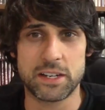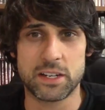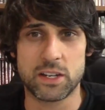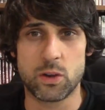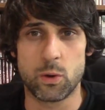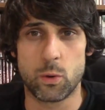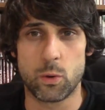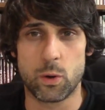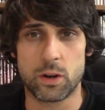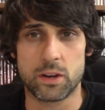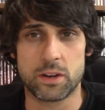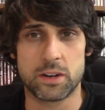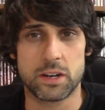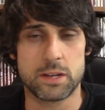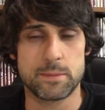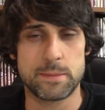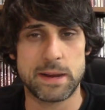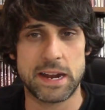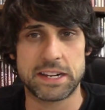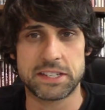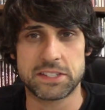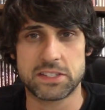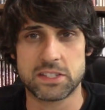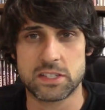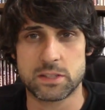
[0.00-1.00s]
of gore, good
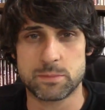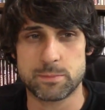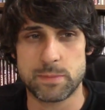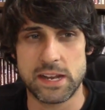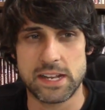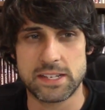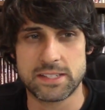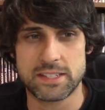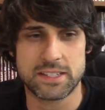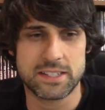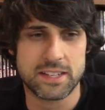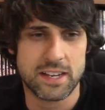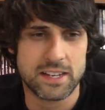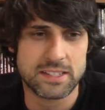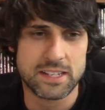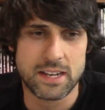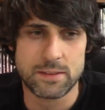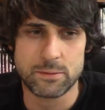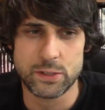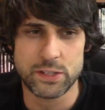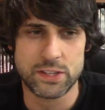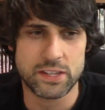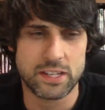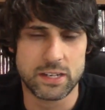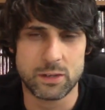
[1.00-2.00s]
amount of suspense. It does
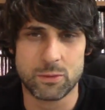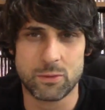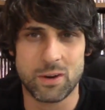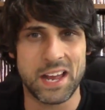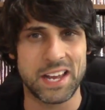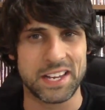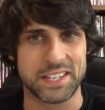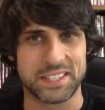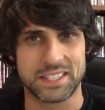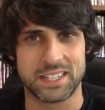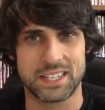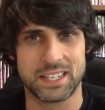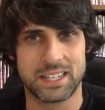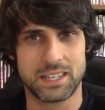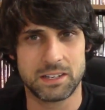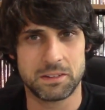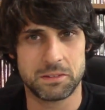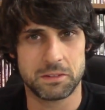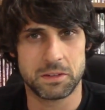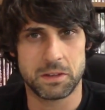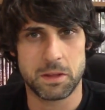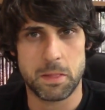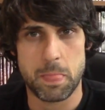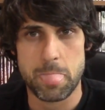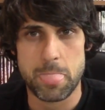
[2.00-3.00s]
everything right.
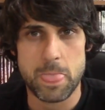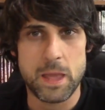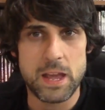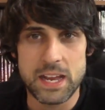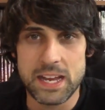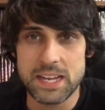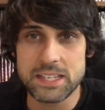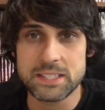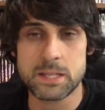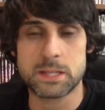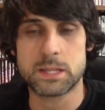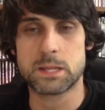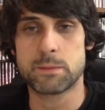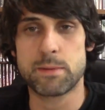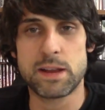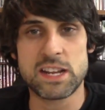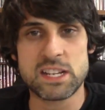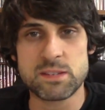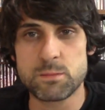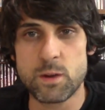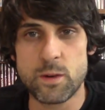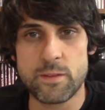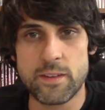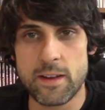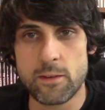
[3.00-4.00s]
Is it the
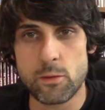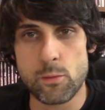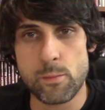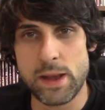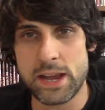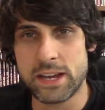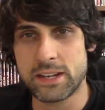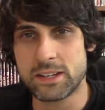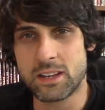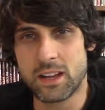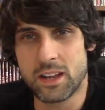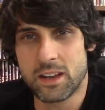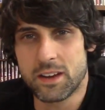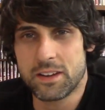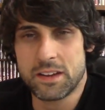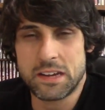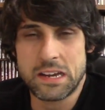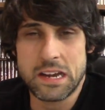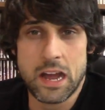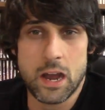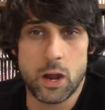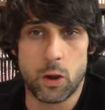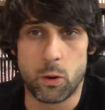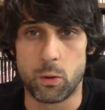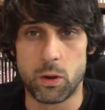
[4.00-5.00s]
best movie ever made?
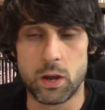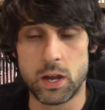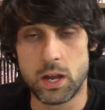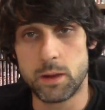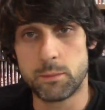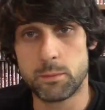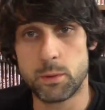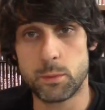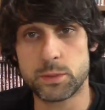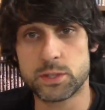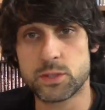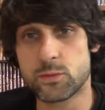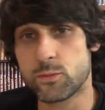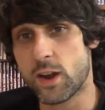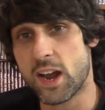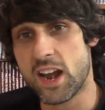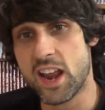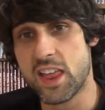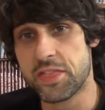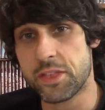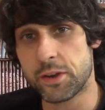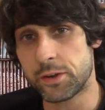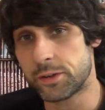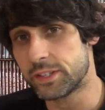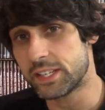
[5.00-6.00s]
No. But was
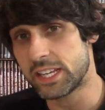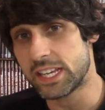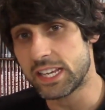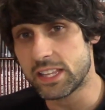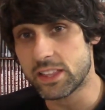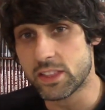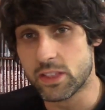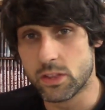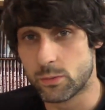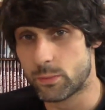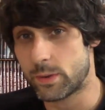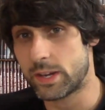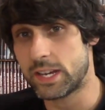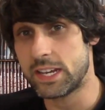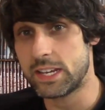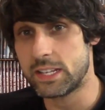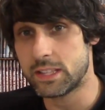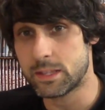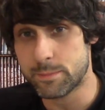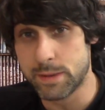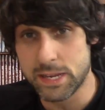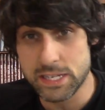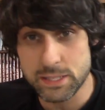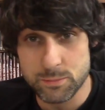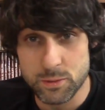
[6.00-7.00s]
Friday 13th 3
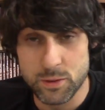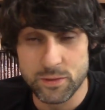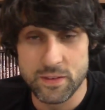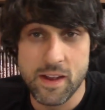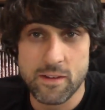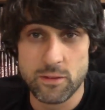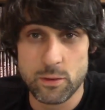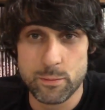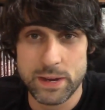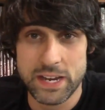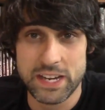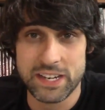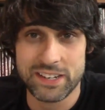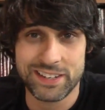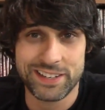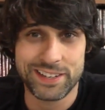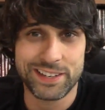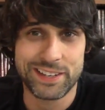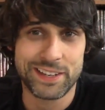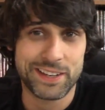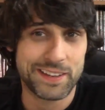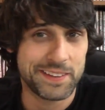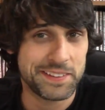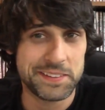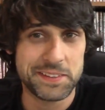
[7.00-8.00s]
the best movie ever made?
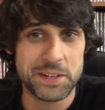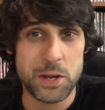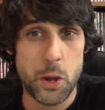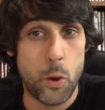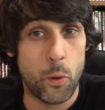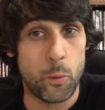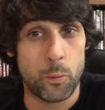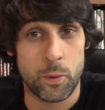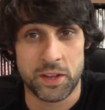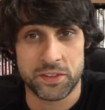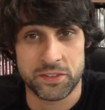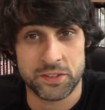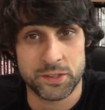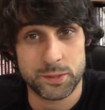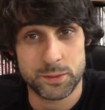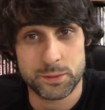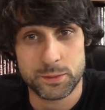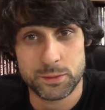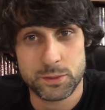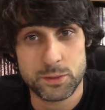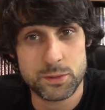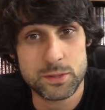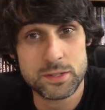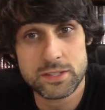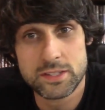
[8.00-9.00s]
You know it wasn't.
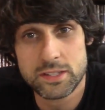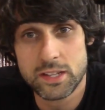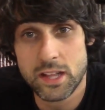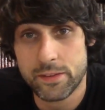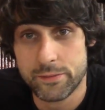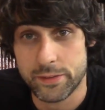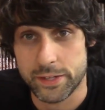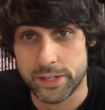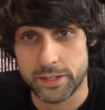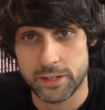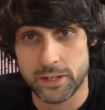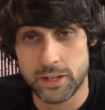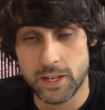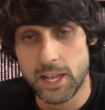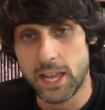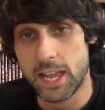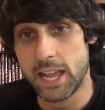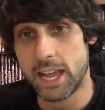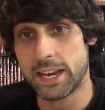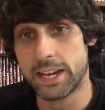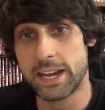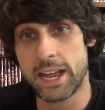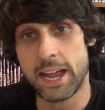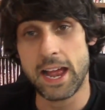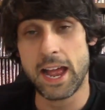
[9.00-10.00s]
You just love it.
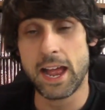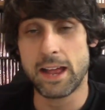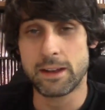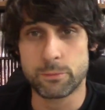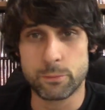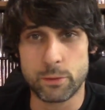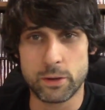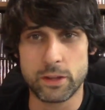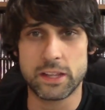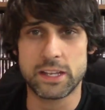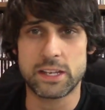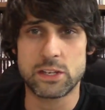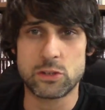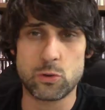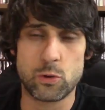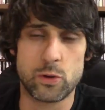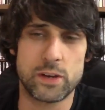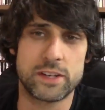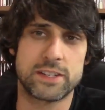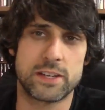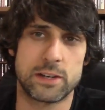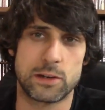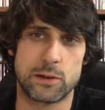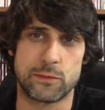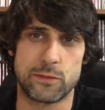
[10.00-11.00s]
And I, I really
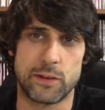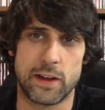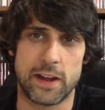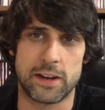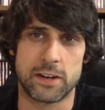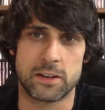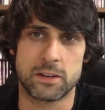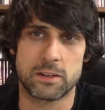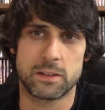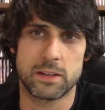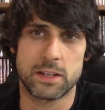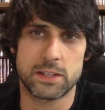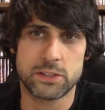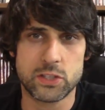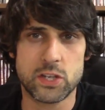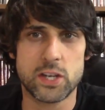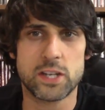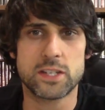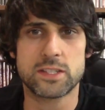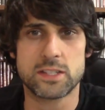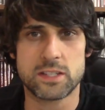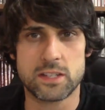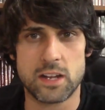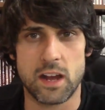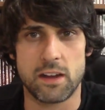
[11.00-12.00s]
enjoyed Terrifier. It's
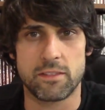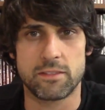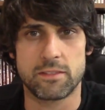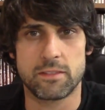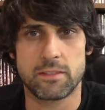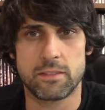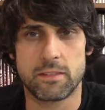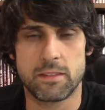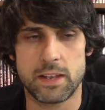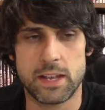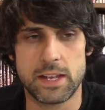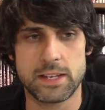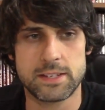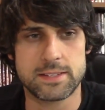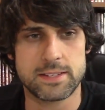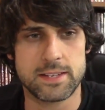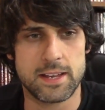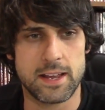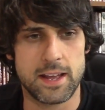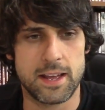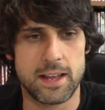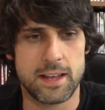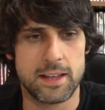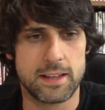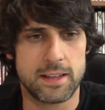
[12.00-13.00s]
good stuff. It's
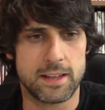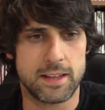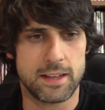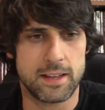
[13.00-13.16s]
uh,